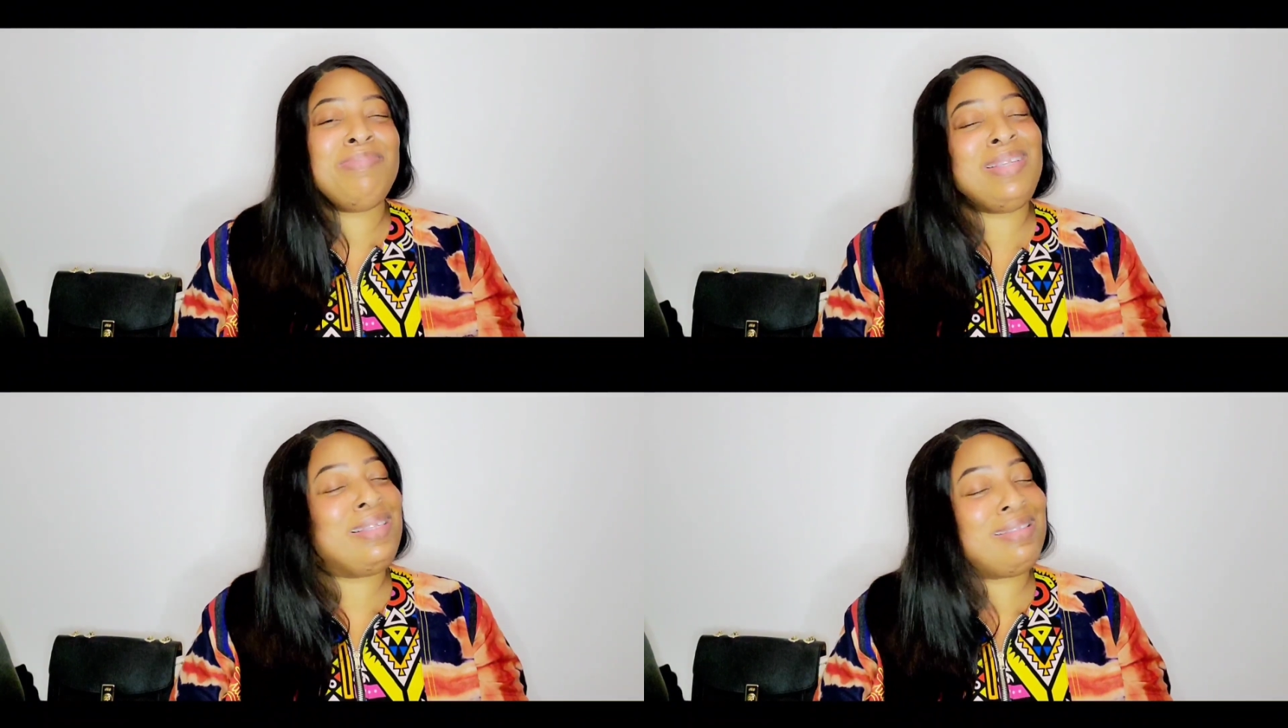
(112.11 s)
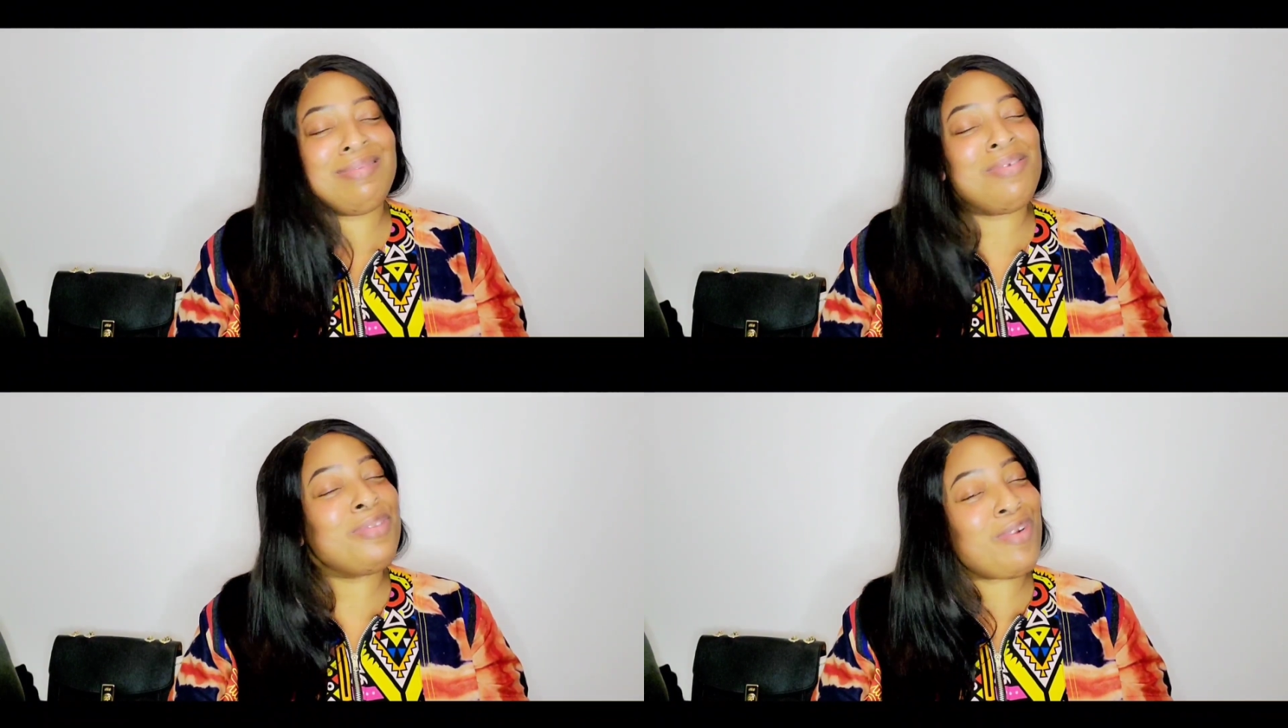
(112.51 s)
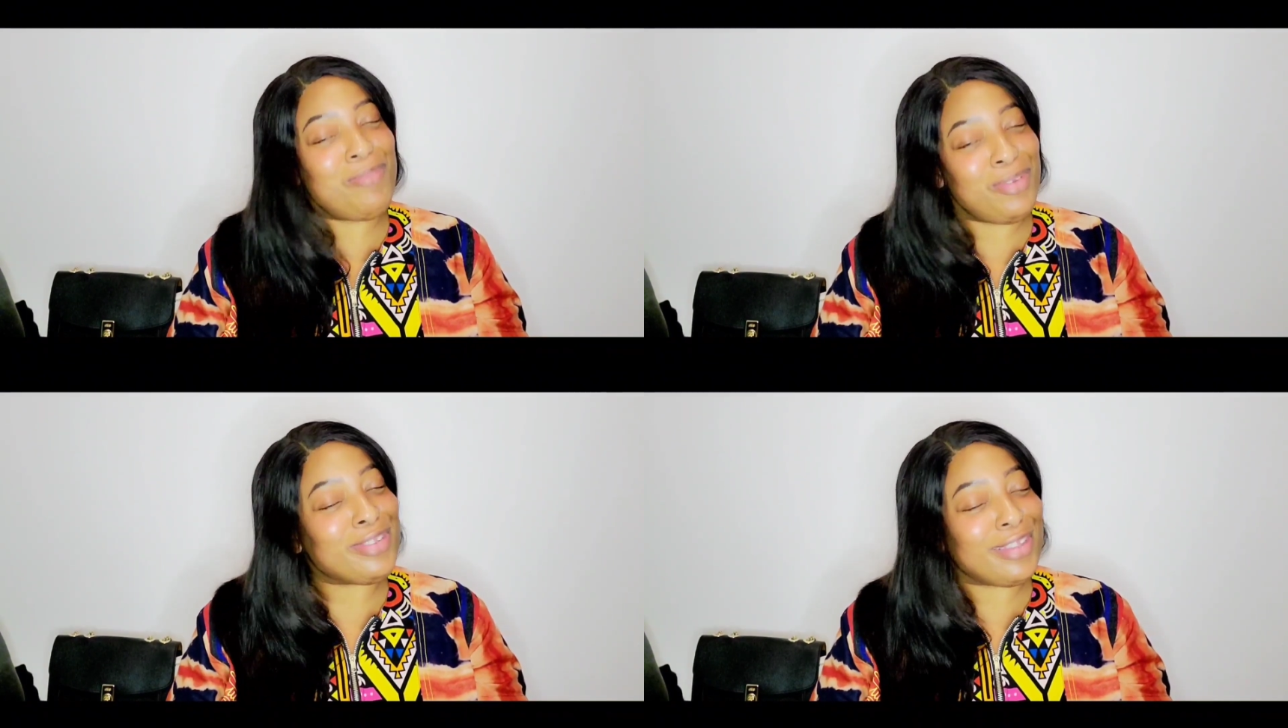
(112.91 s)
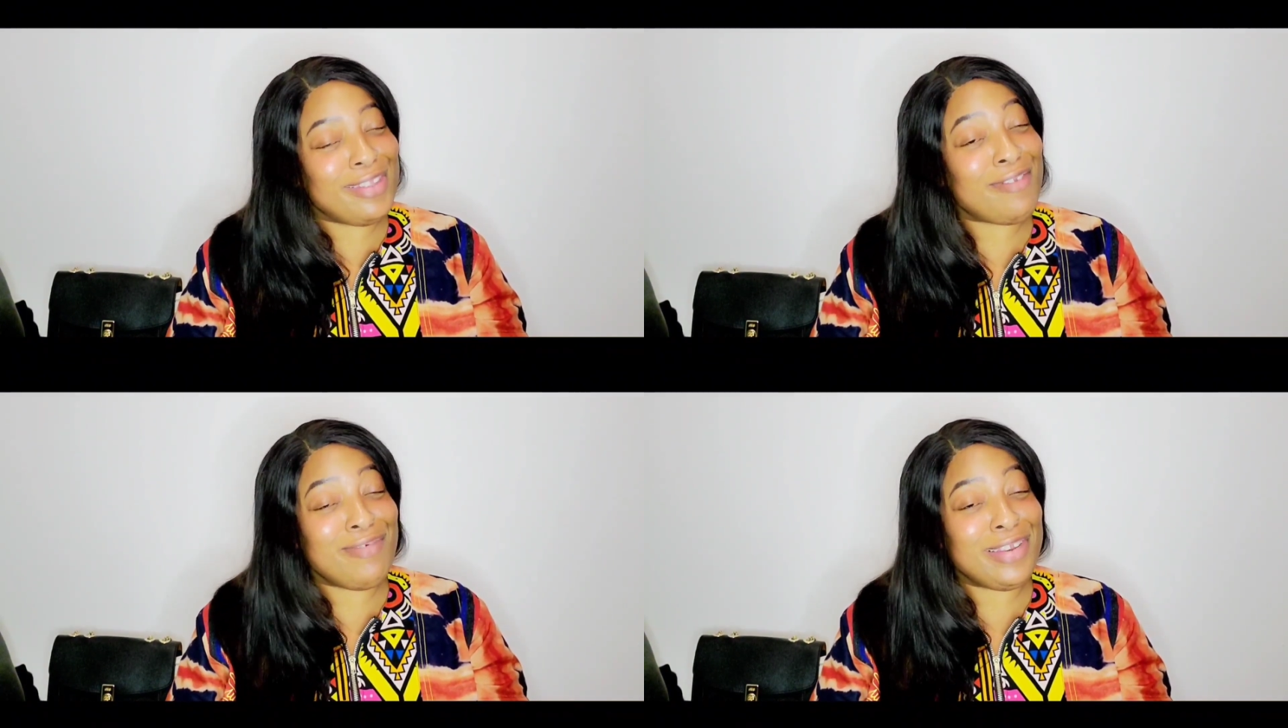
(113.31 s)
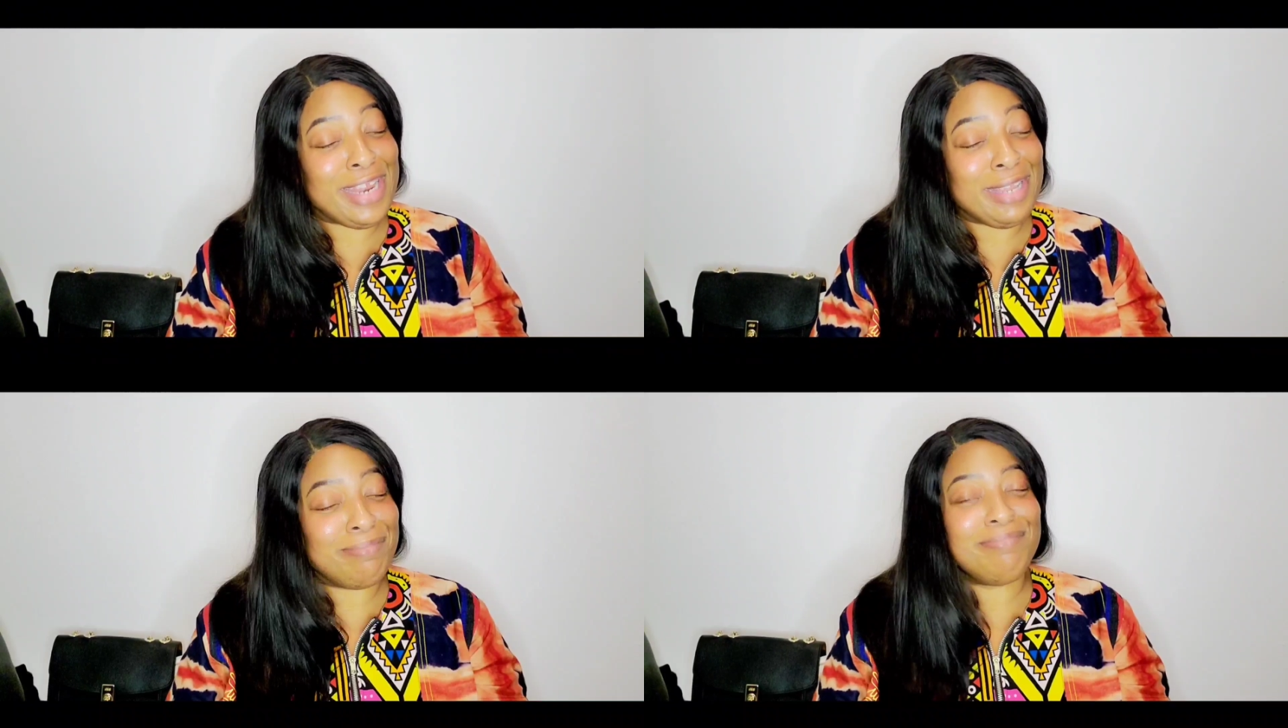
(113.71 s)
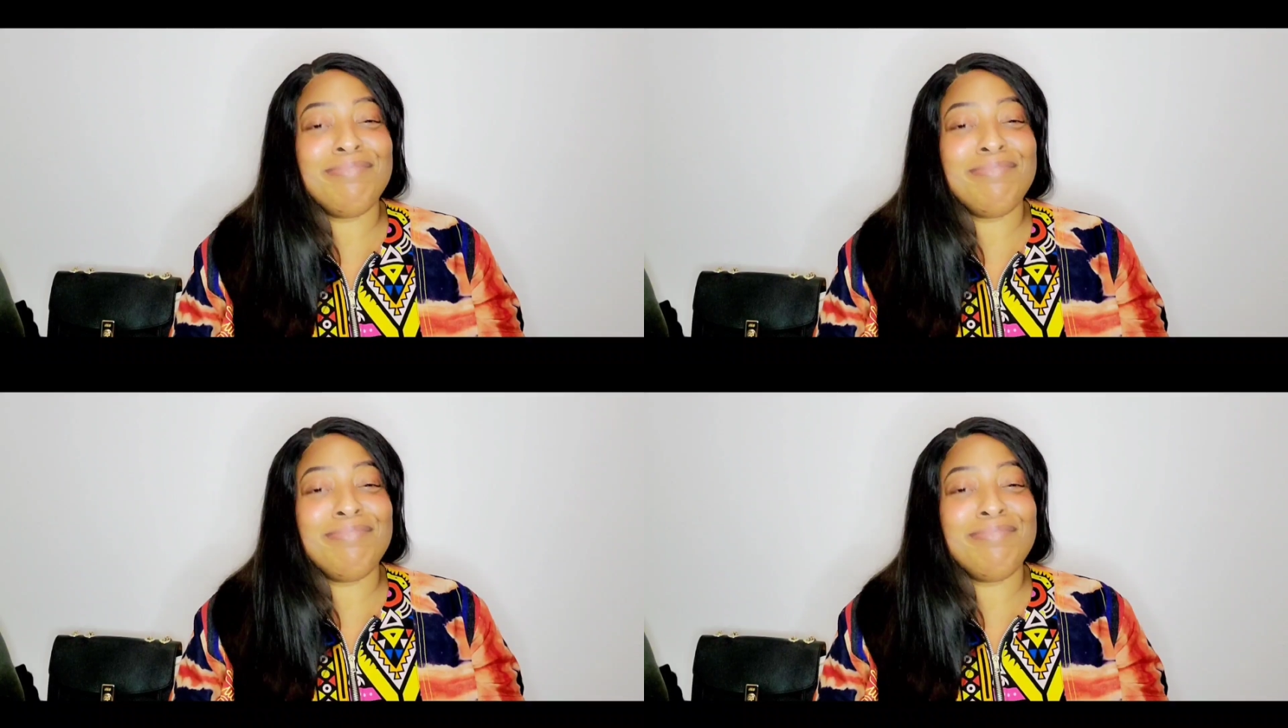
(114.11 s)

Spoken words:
Please don't scrub your skin every day.